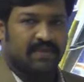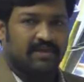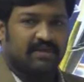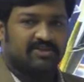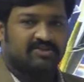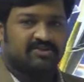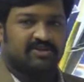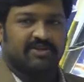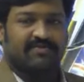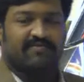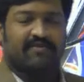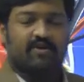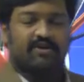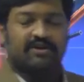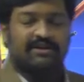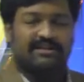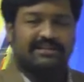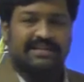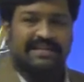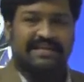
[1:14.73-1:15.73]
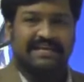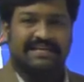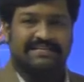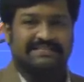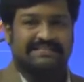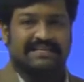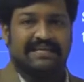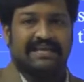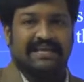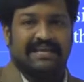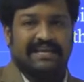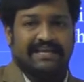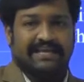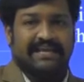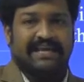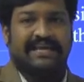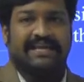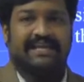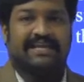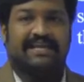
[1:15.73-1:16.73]
So the only thing is,
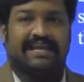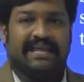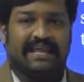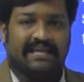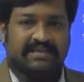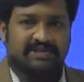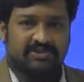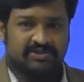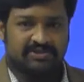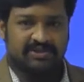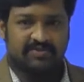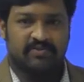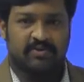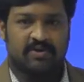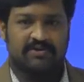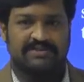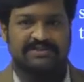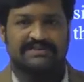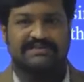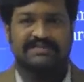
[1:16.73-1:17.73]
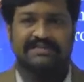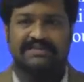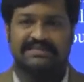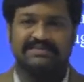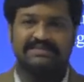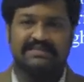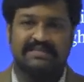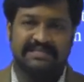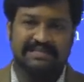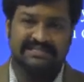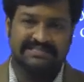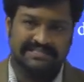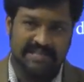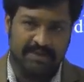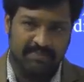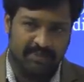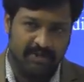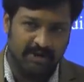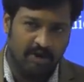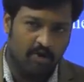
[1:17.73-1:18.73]
here in extrusion process it is
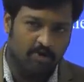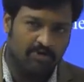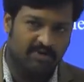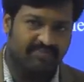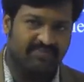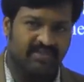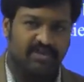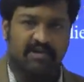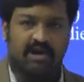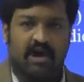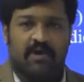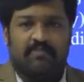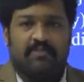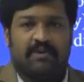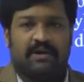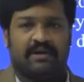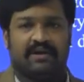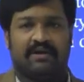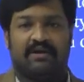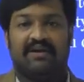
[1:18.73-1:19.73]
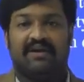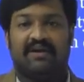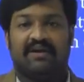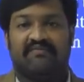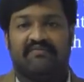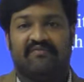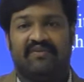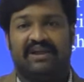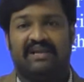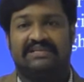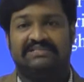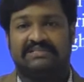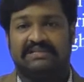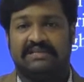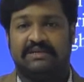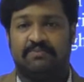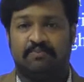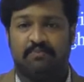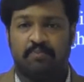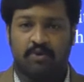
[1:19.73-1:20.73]
coming out of the component, whereas
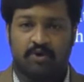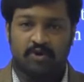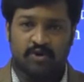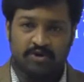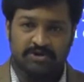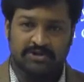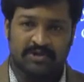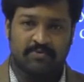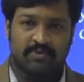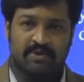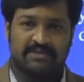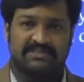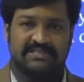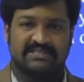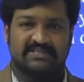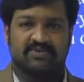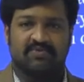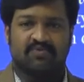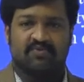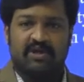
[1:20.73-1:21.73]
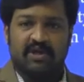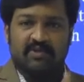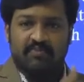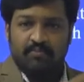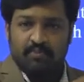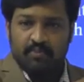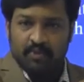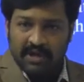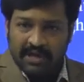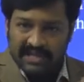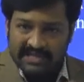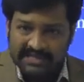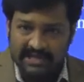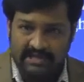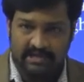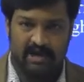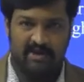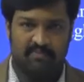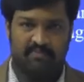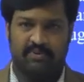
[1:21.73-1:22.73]
in Pultrusion process we are pulling
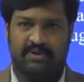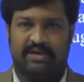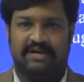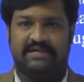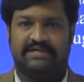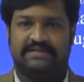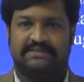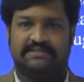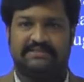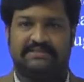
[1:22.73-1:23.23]
the component.